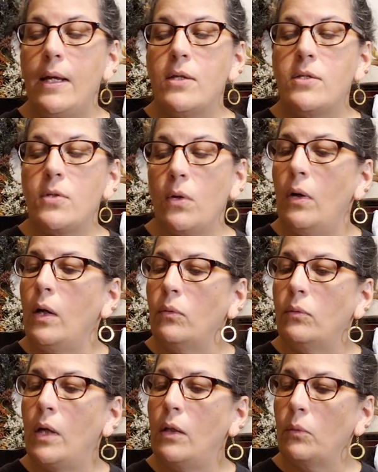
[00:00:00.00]
So,
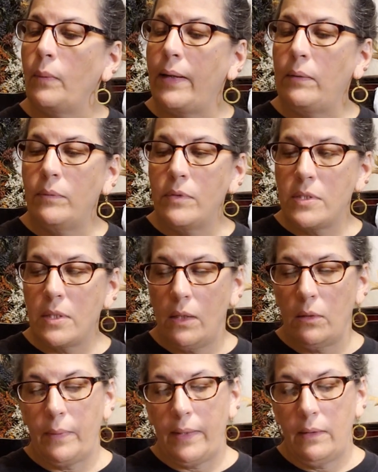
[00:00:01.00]
oh, colorway. What's the
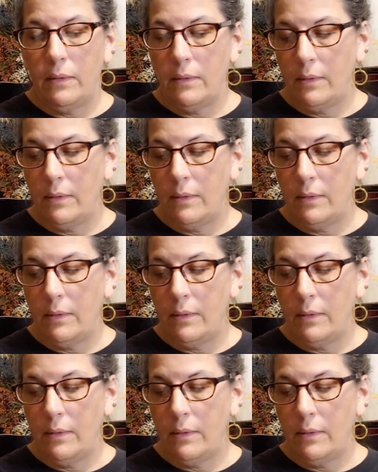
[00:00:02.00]
colorway?